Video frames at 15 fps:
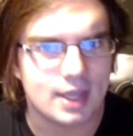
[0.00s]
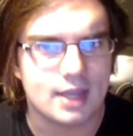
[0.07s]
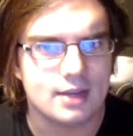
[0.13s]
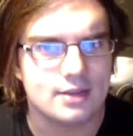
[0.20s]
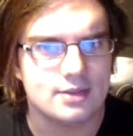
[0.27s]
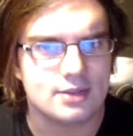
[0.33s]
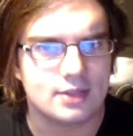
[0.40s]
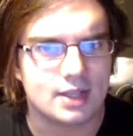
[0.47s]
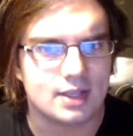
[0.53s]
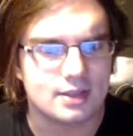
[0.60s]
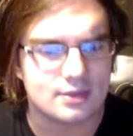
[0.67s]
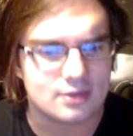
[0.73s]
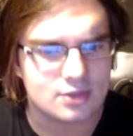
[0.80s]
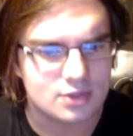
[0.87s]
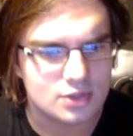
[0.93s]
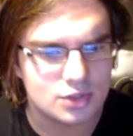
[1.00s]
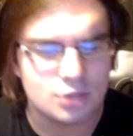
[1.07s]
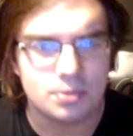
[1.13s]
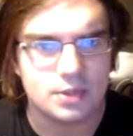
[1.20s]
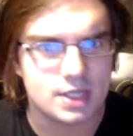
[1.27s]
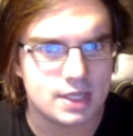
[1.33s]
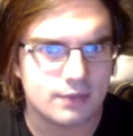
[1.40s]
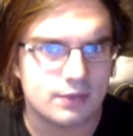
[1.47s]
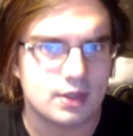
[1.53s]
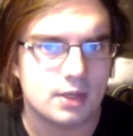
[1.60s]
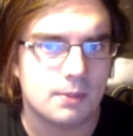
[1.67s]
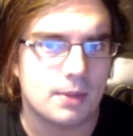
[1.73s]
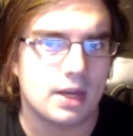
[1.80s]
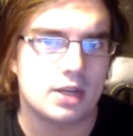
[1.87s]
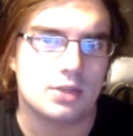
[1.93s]
They're not super different compared
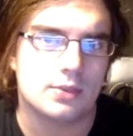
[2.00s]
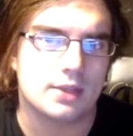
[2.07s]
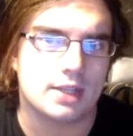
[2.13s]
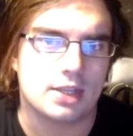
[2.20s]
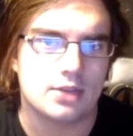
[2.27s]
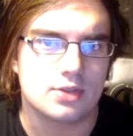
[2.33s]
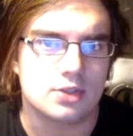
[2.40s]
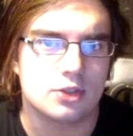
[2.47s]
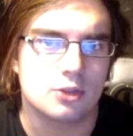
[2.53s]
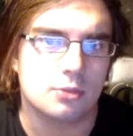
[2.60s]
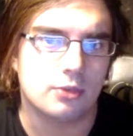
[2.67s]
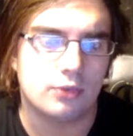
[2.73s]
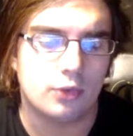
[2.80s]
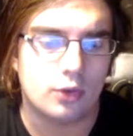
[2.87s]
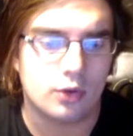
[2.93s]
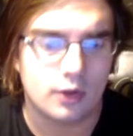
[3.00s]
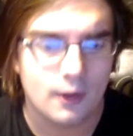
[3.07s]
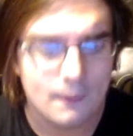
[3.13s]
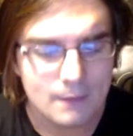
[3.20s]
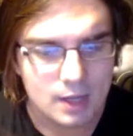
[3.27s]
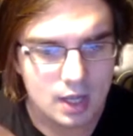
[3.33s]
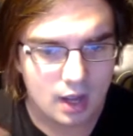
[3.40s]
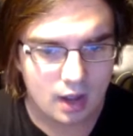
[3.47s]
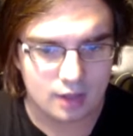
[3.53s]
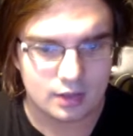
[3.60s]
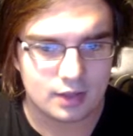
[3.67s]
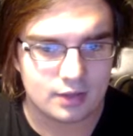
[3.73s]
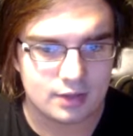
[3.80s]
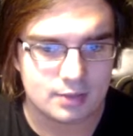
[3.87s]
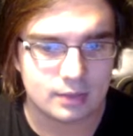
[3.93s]
to what they used to do before. A lot of
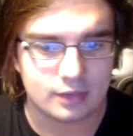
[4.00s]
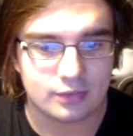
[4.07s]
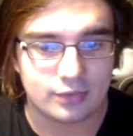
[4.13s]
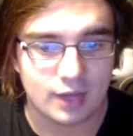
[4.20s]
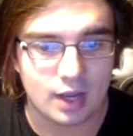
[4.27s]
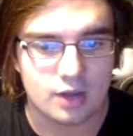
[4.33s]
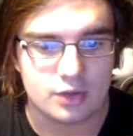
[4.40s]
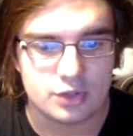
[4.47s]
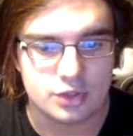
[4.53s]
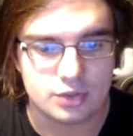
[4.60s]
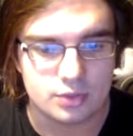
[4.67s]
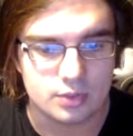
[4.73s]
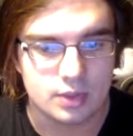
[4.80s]
them I found do